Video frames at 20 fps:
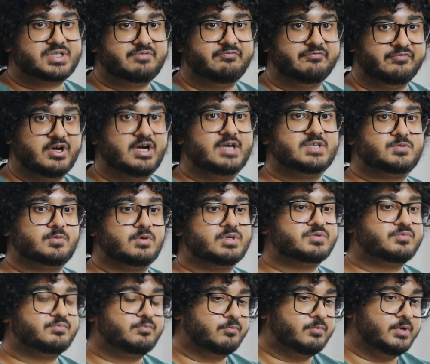verse
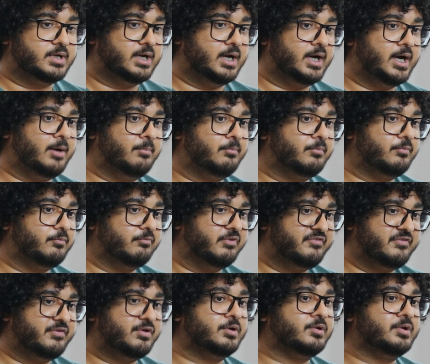was
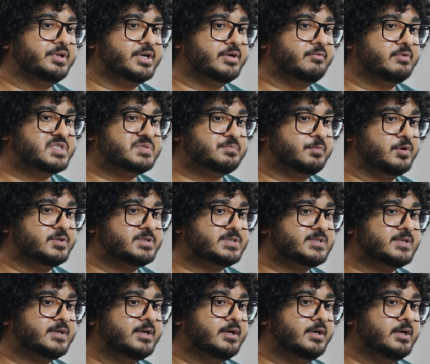revealed in
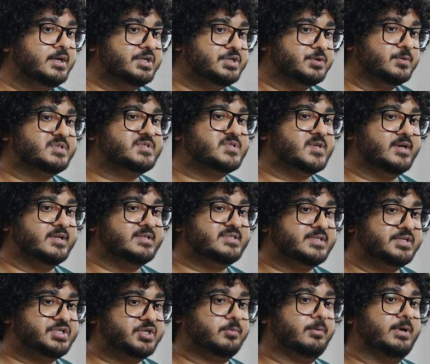response to a certain
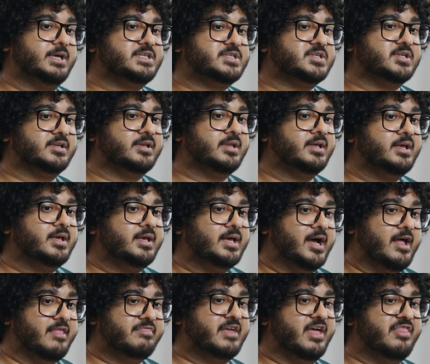situation,
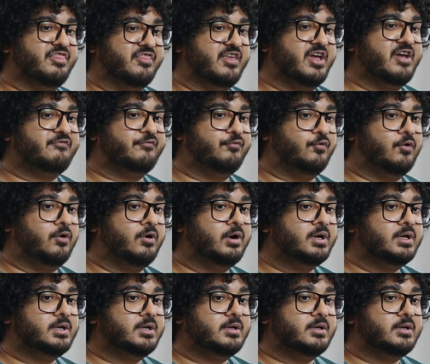and that therefore